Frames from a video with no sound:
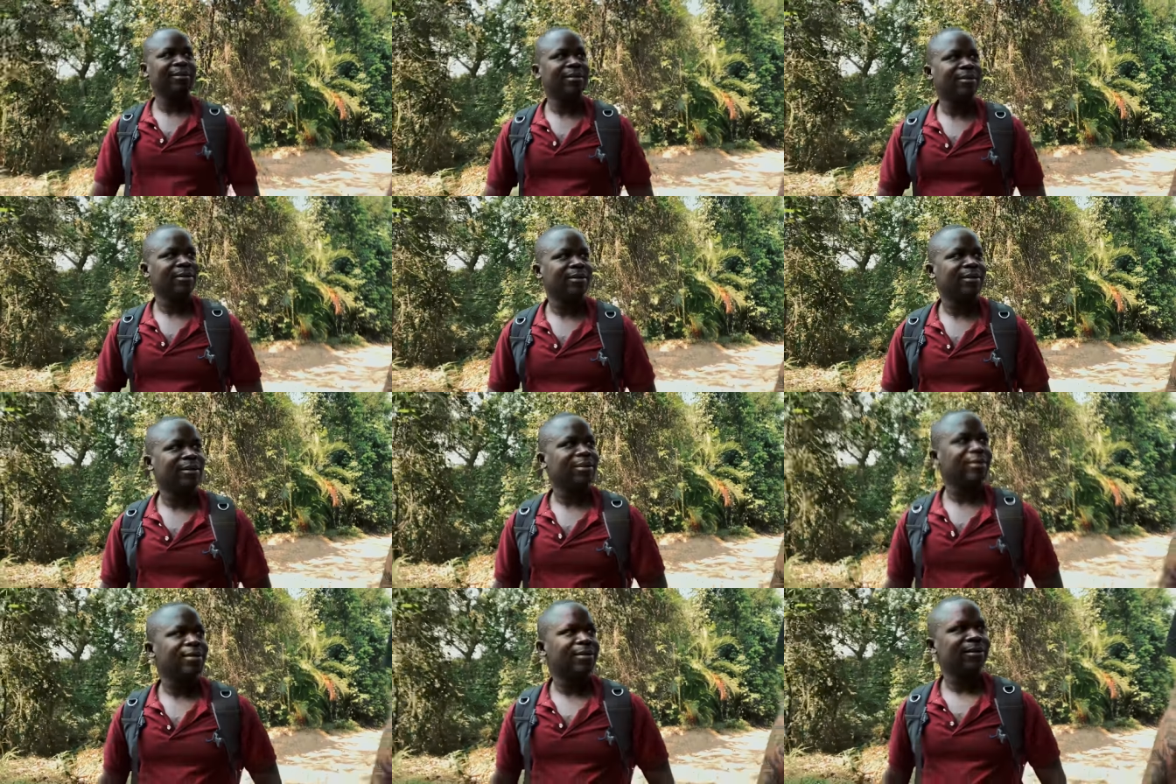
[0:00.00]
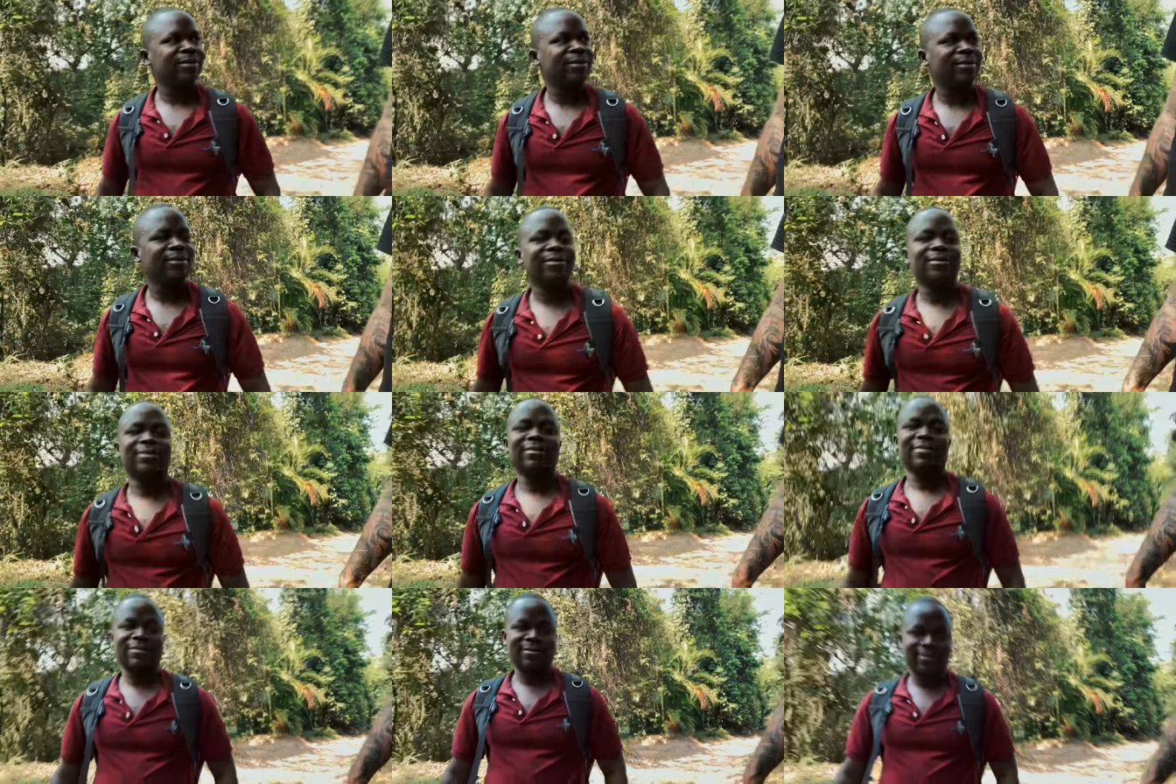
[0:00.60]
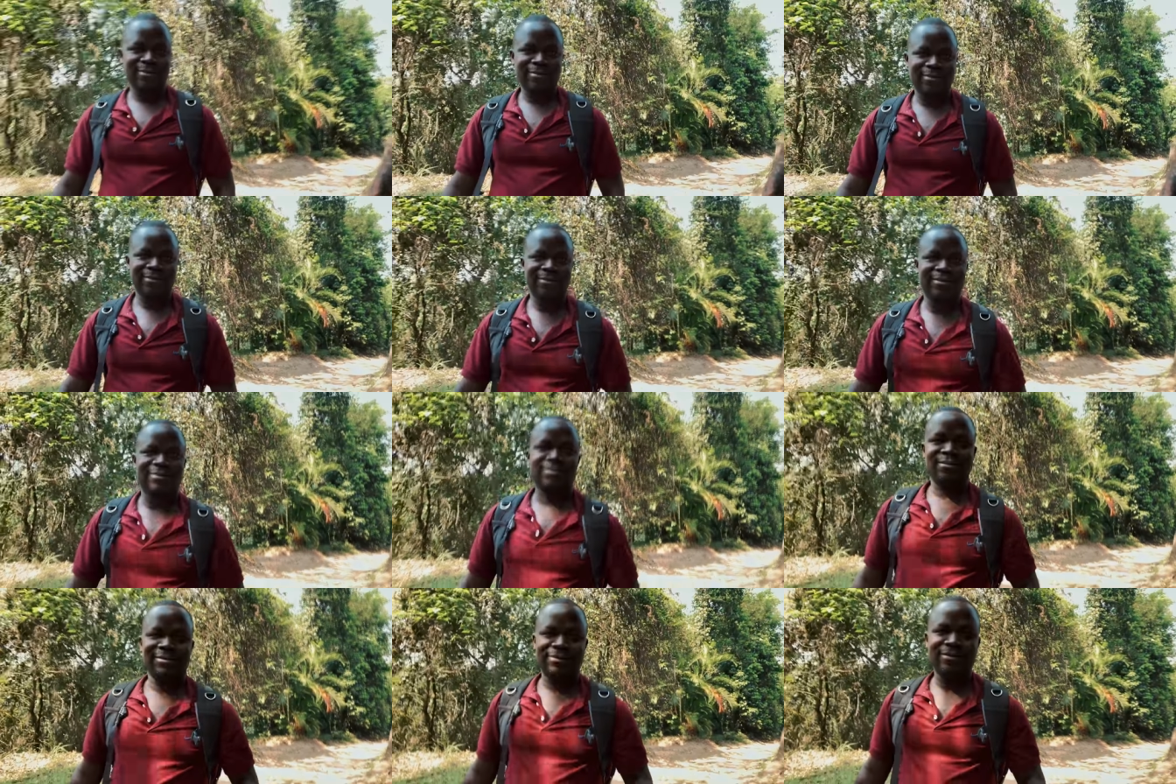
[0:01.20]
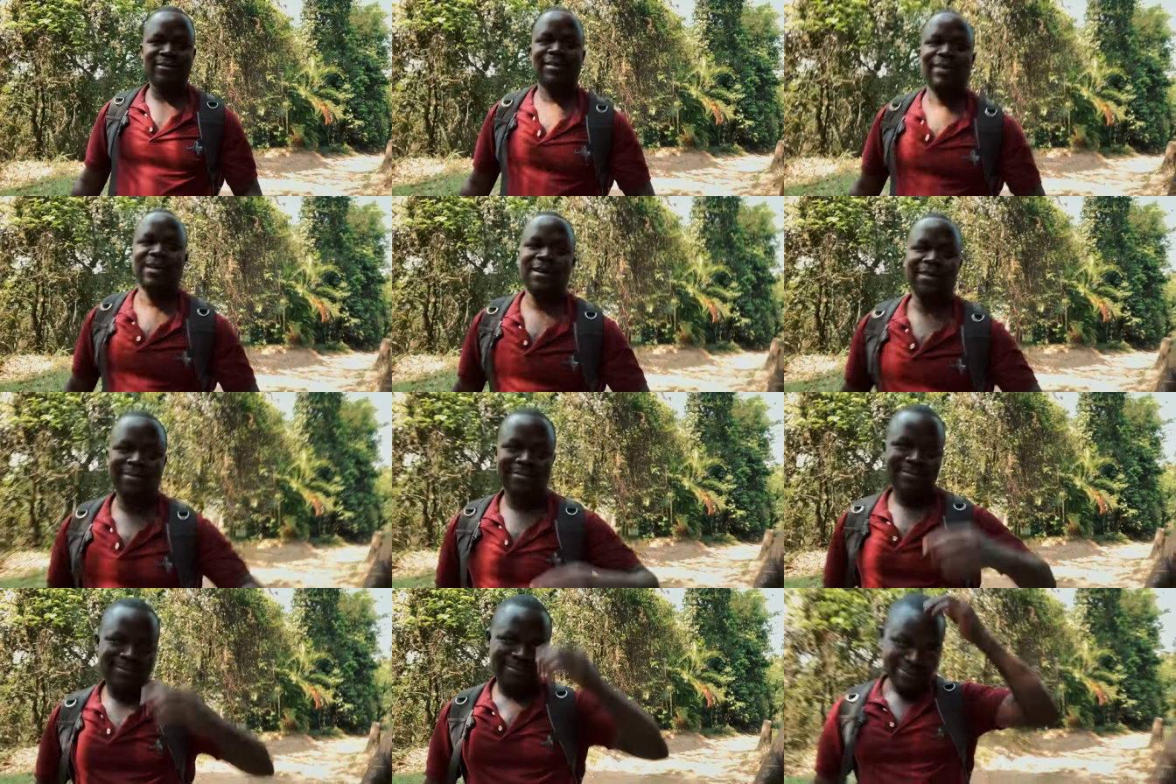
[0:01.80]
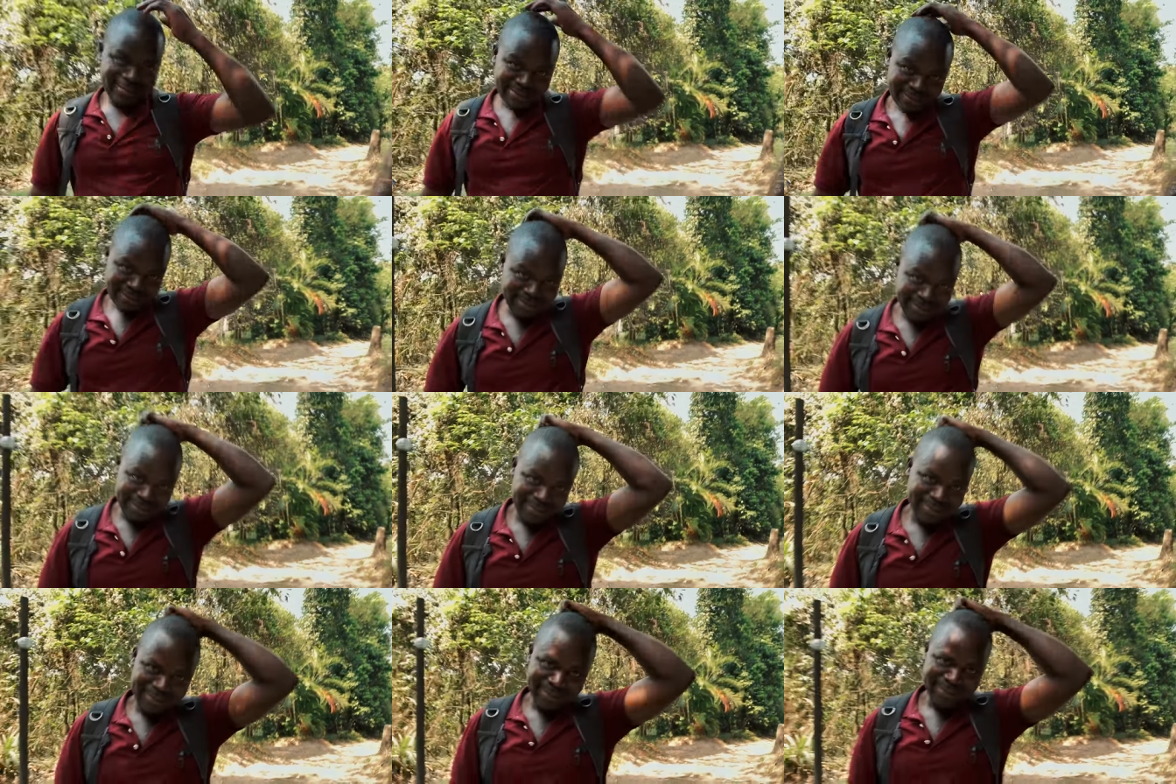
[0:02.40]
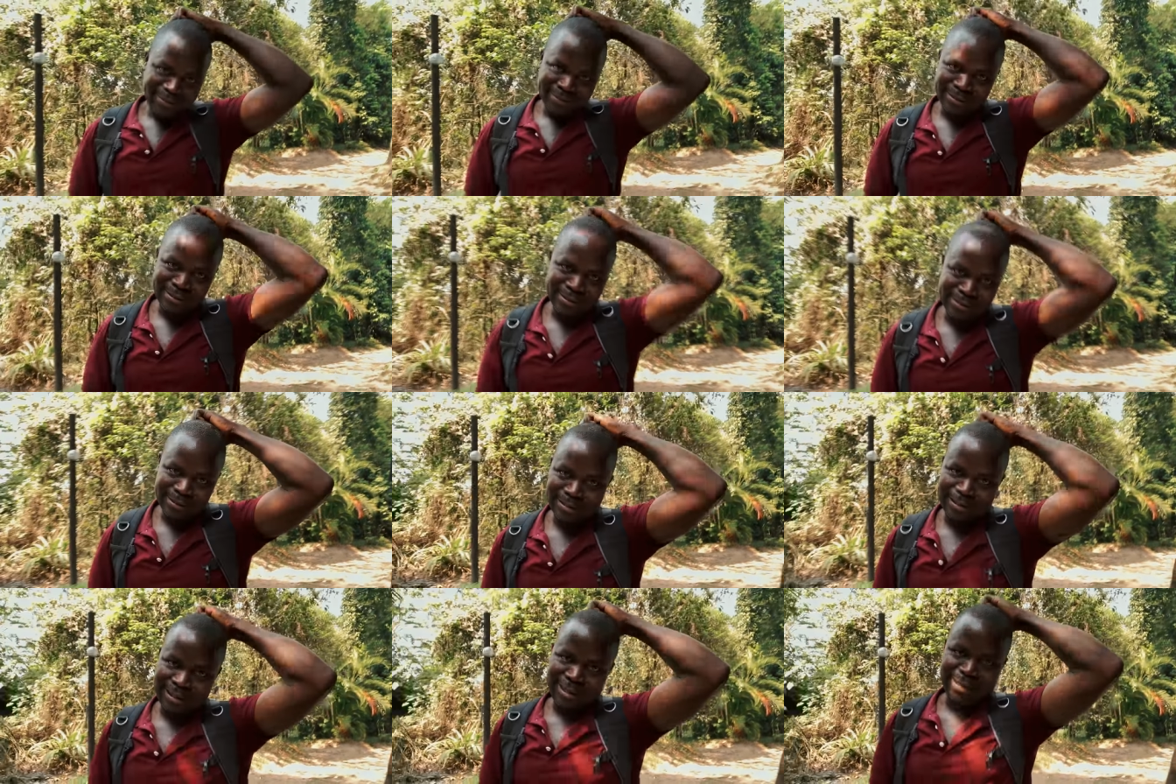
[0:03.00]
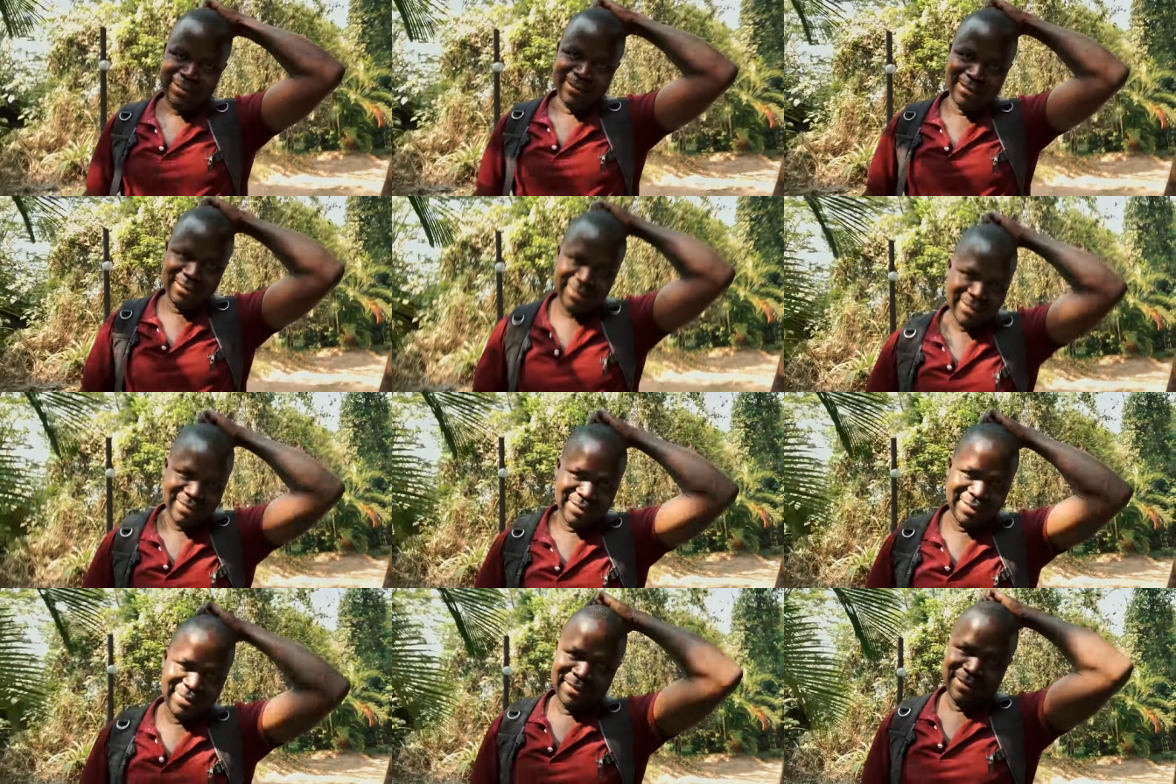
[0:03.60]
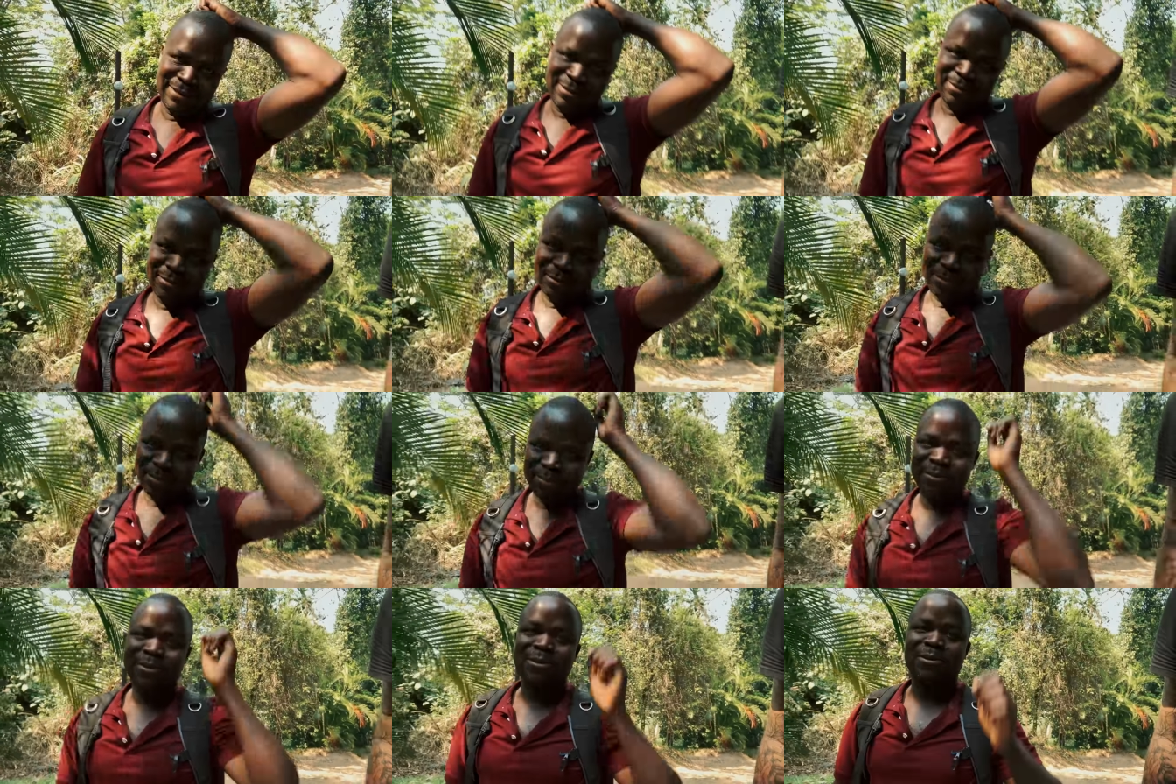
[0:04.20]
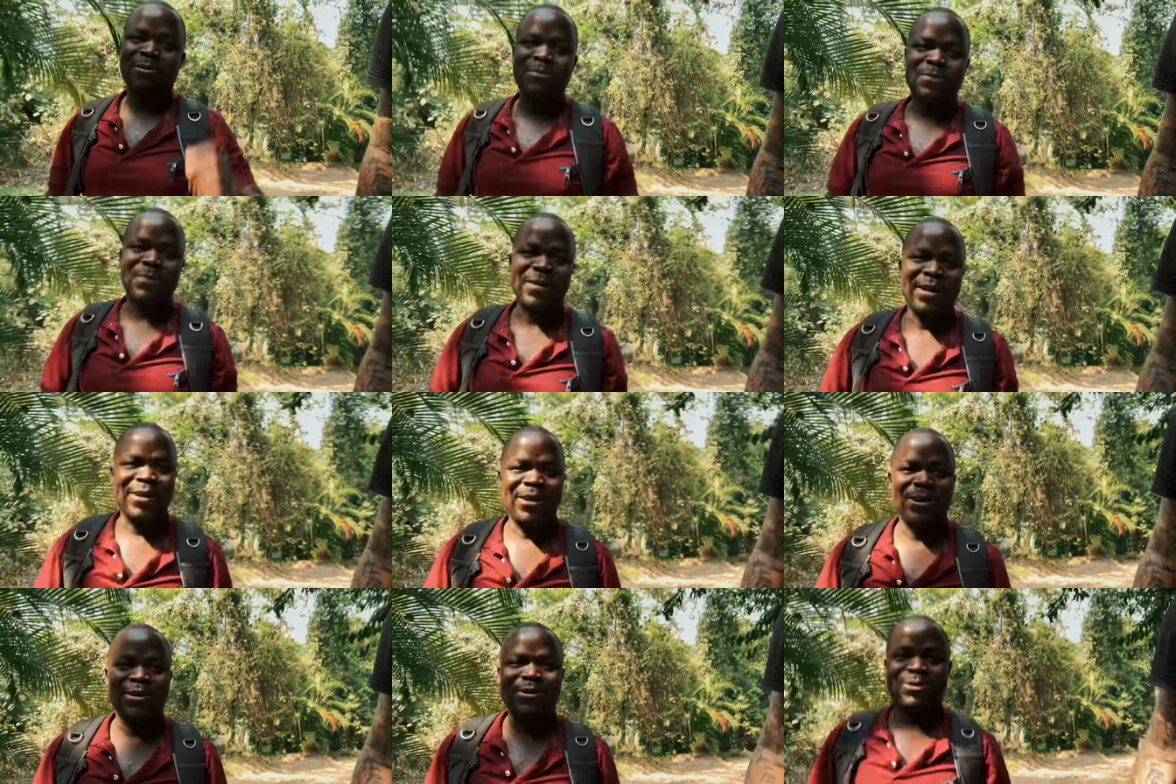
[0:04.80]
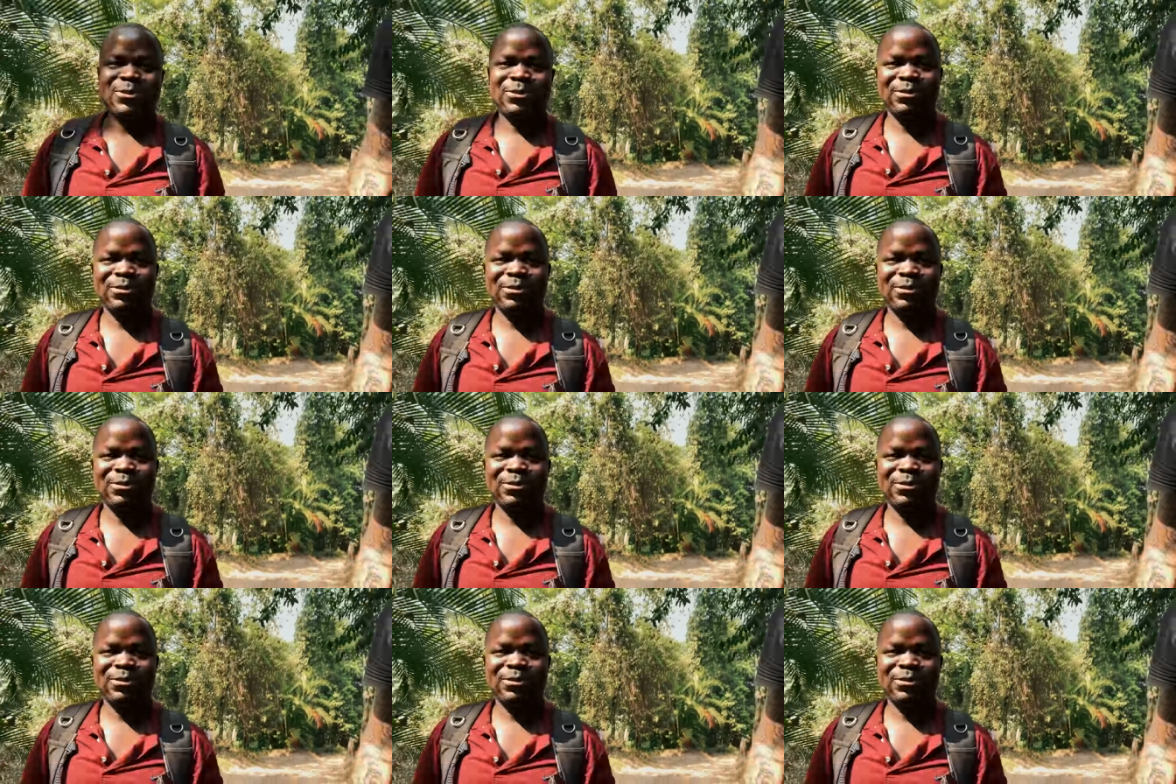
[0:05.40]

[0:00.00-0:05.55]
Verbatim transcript: Good chance? No chance? Yeah. Good chance. Good time. Confident. Prepared.